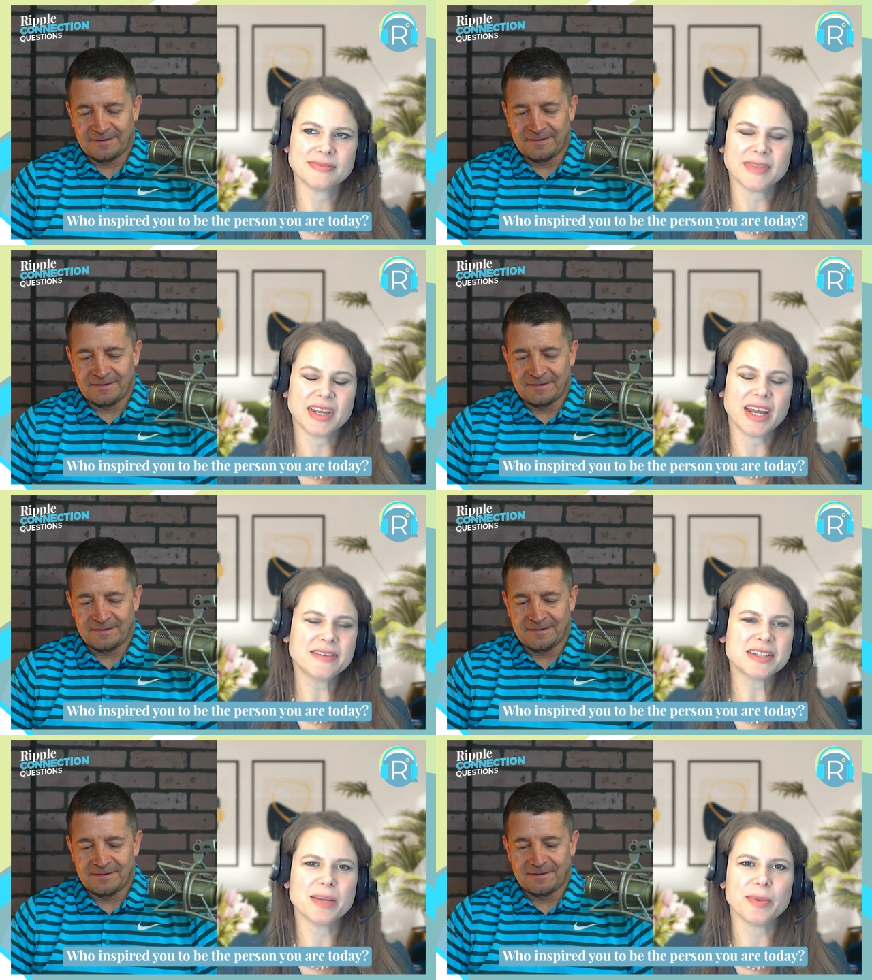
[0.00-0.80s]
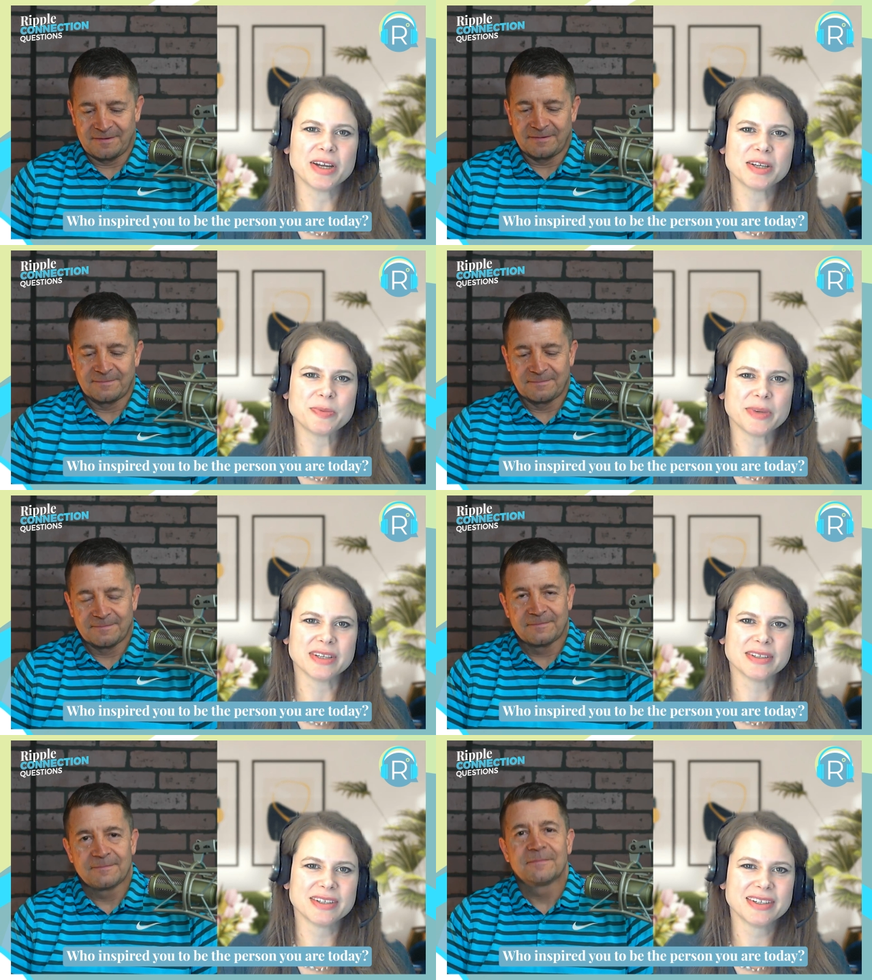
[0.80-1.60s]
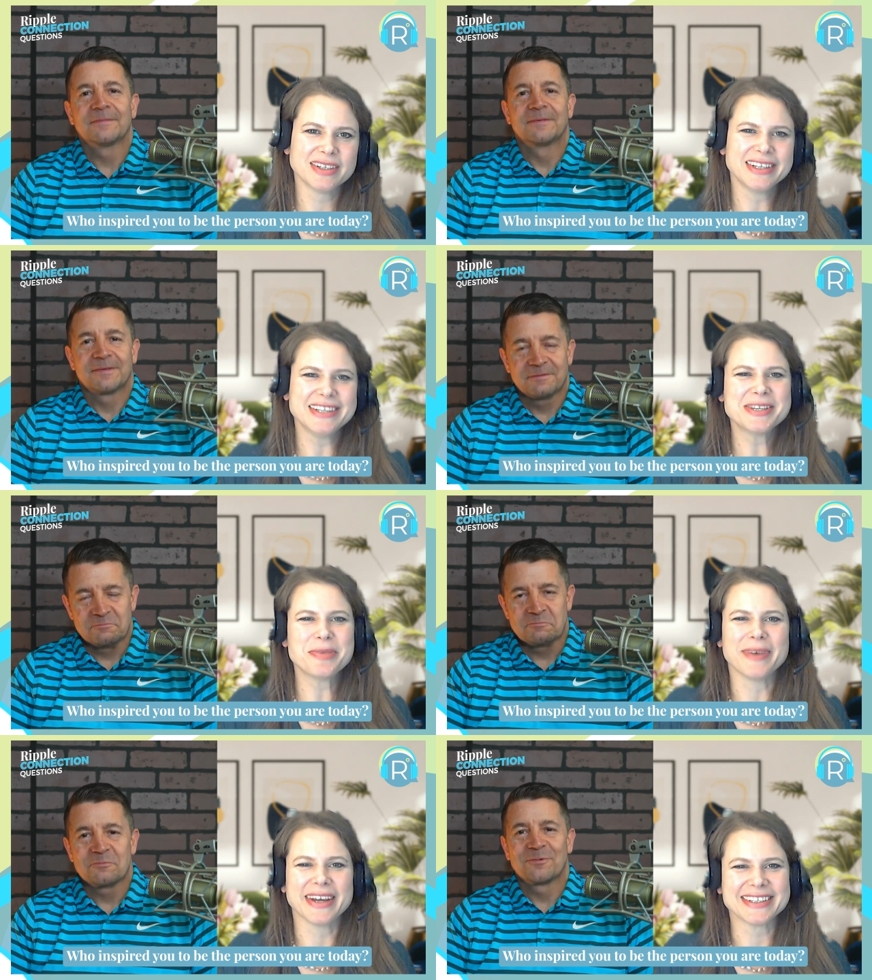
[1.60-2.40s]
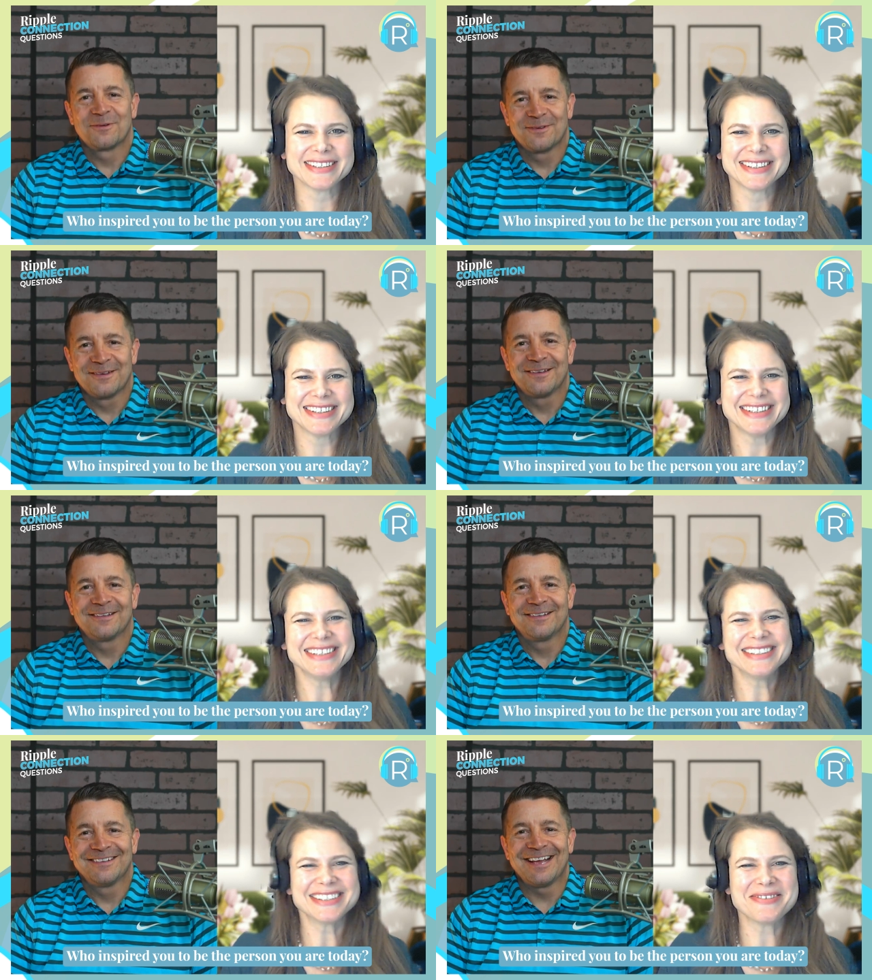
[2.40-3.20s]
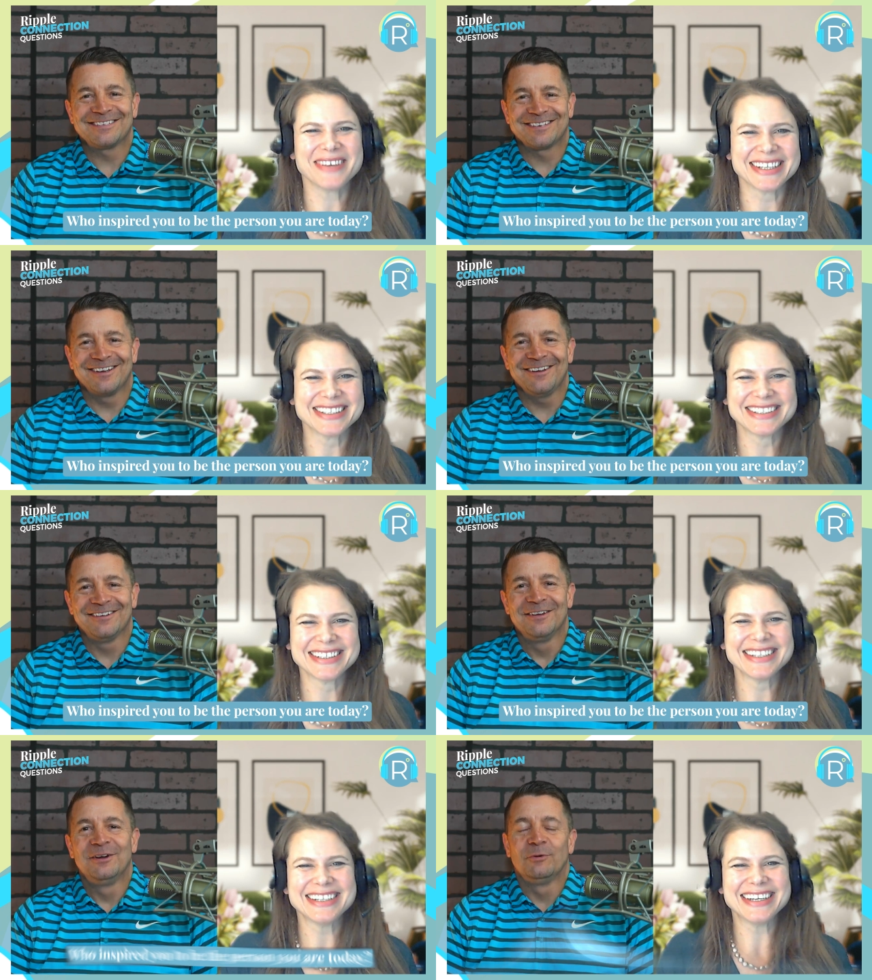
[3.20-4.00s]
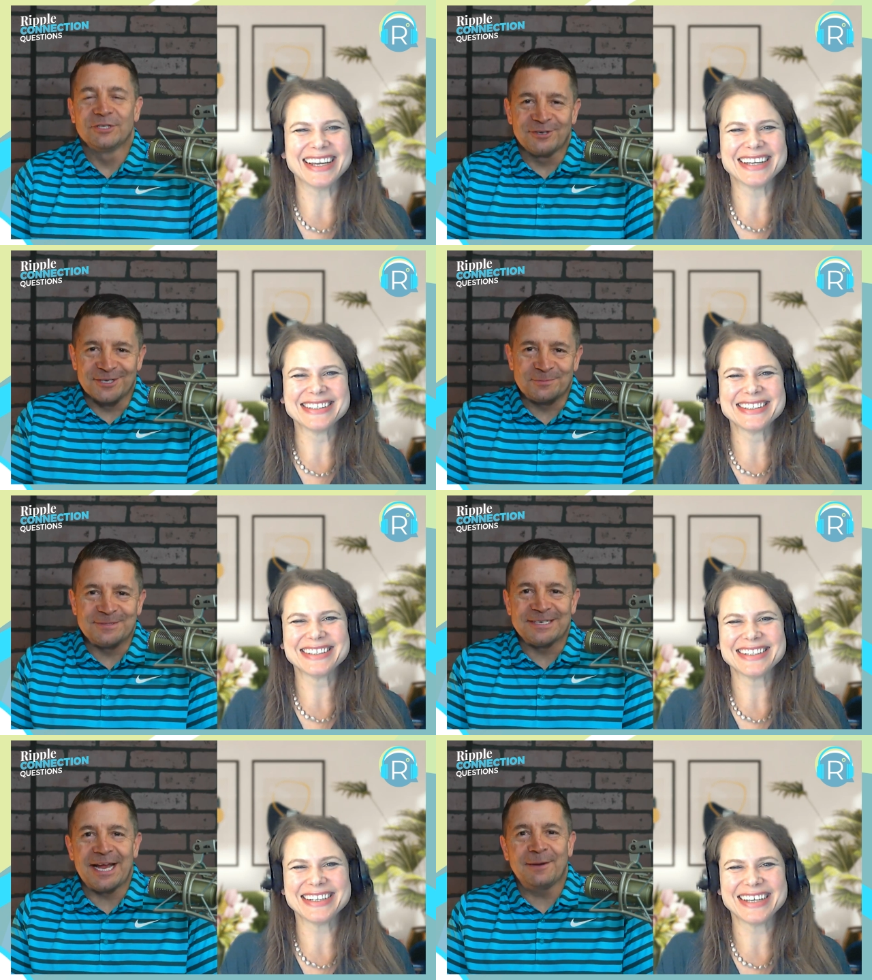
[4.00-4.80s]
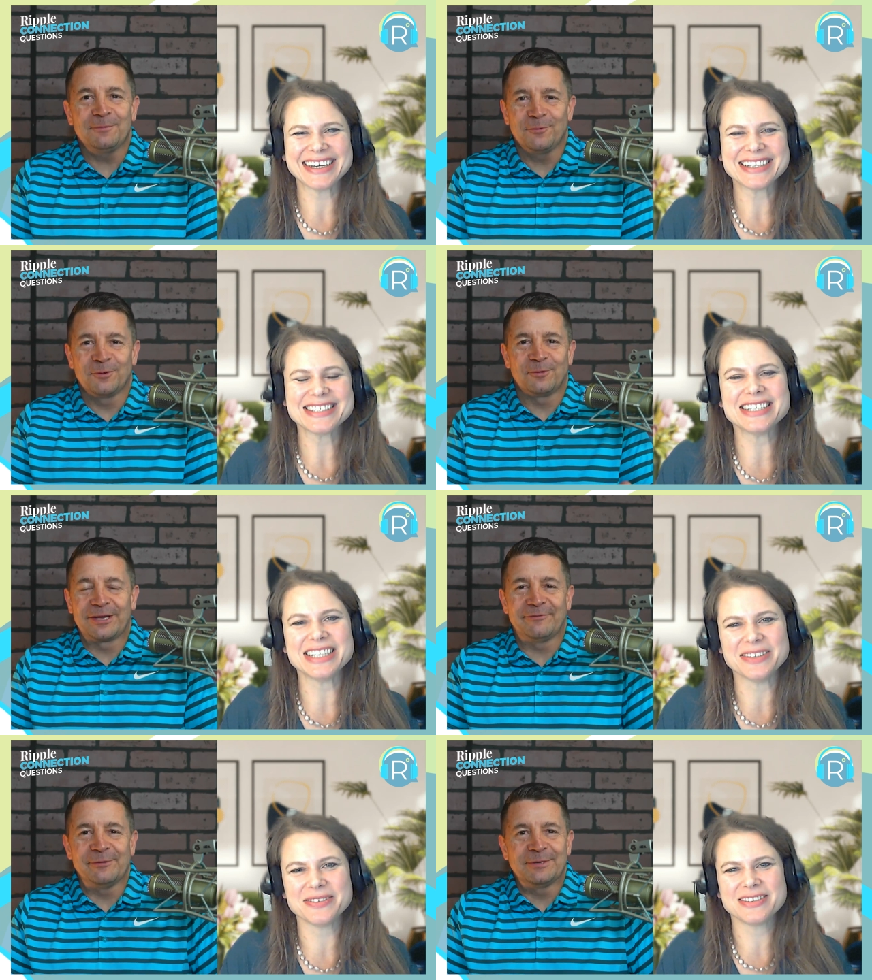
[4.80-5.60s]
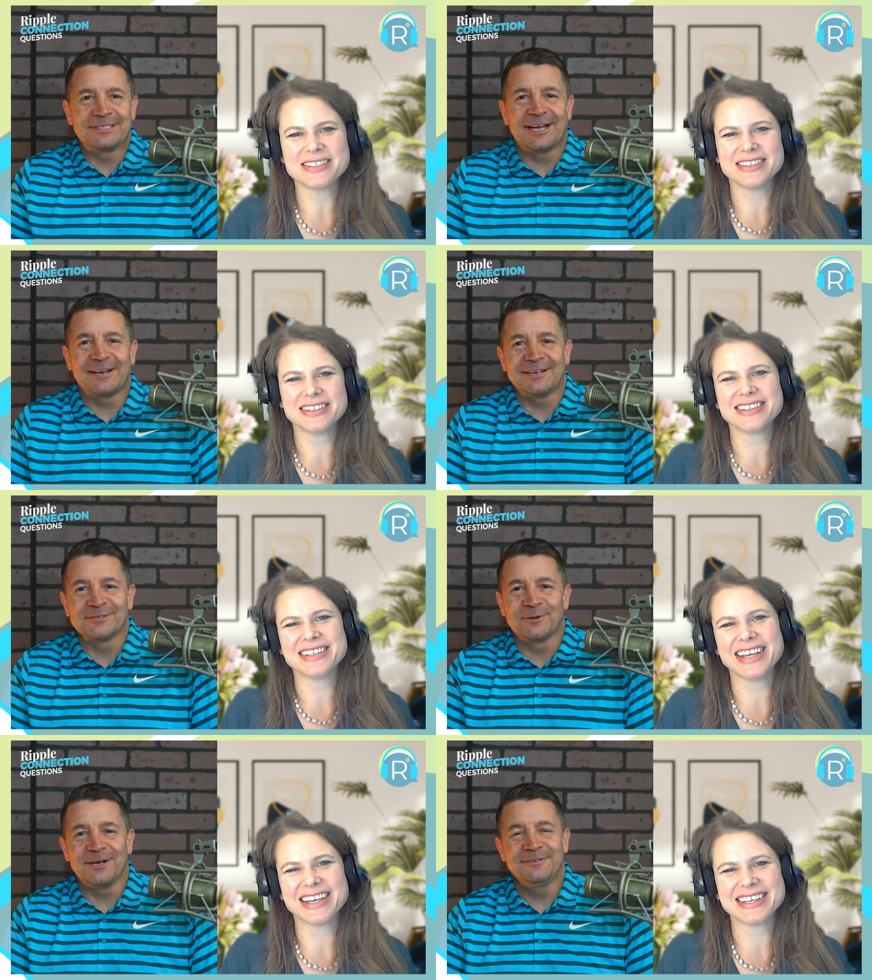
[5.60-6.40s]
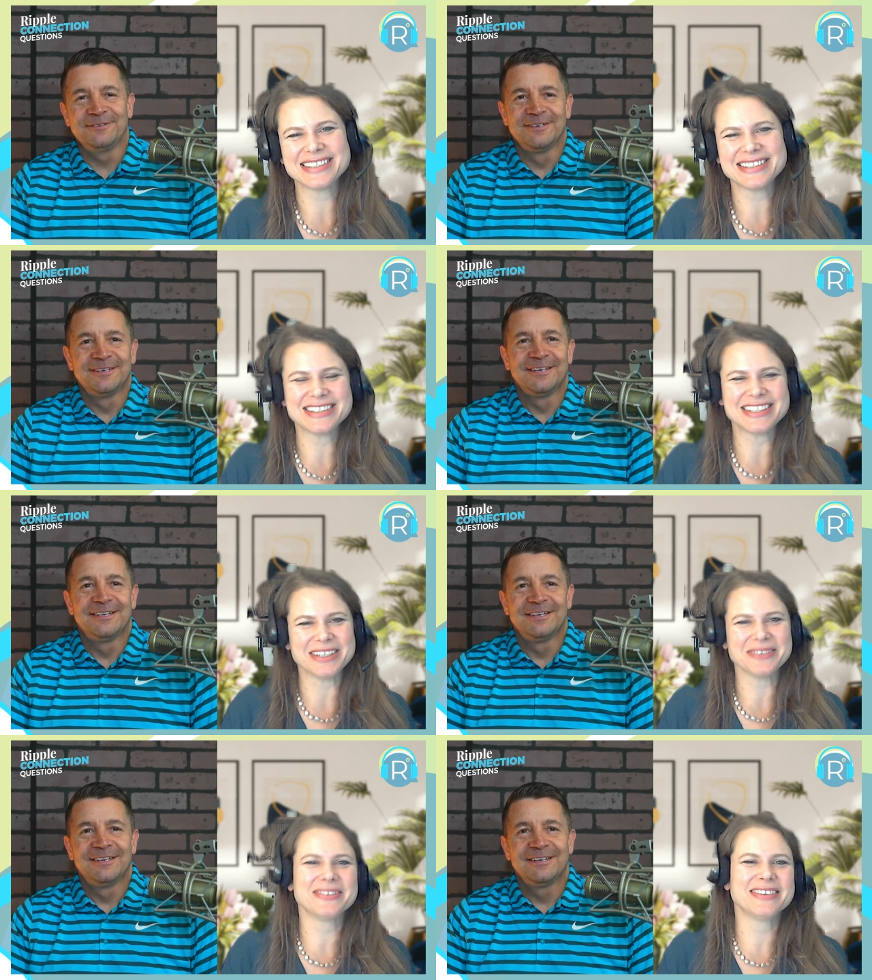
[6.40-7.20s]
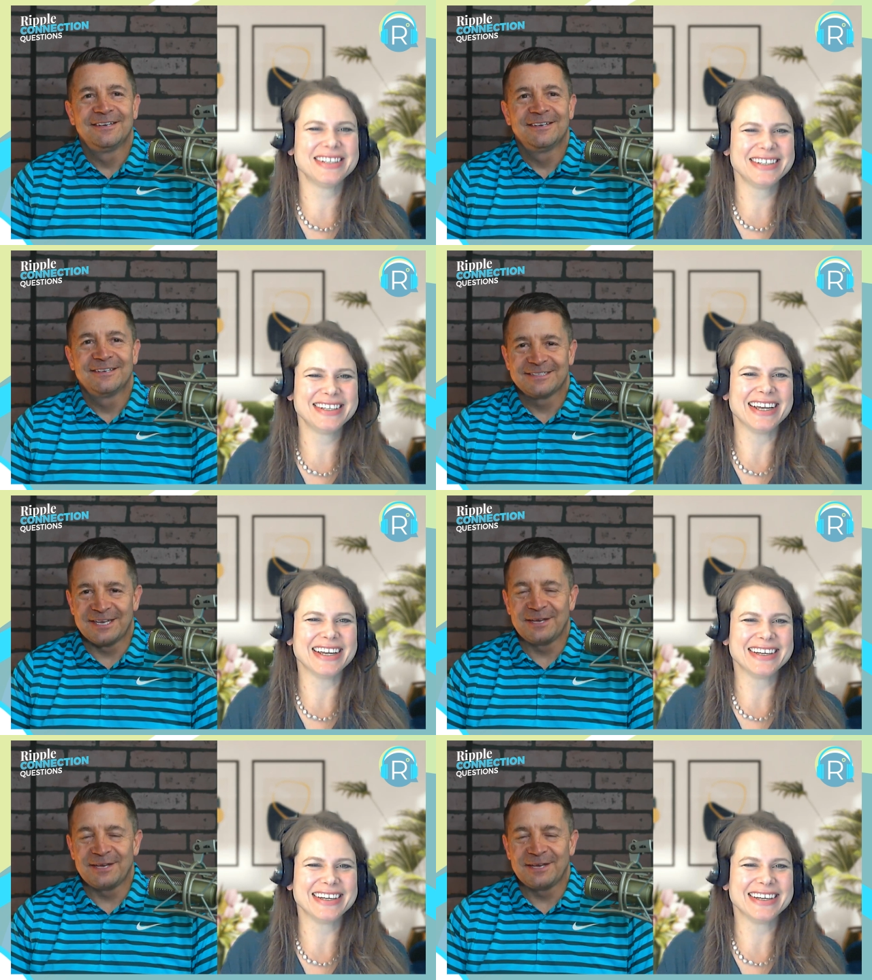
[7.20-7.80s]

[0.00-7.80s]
Speaker 1: i have to say my husband. He's the best.
Speaker 2: He's just the That's best. good. What's yeah. your husband's name? Yeah. We'll give him a shout out as well. Steve. Yeah,